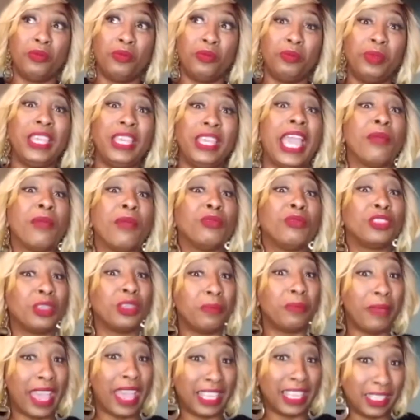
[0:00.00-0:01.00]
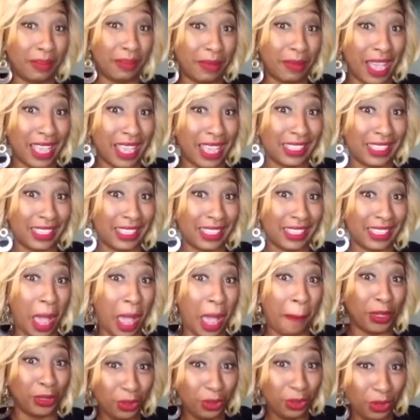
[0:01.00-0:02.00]
be able to maximize the
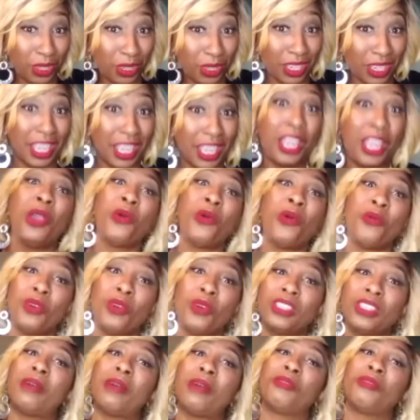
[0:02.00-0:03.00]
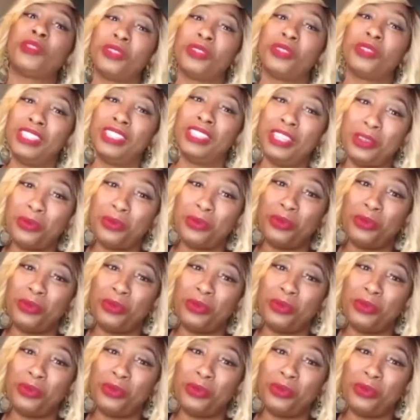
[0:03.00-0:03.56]
opportunity once I was presented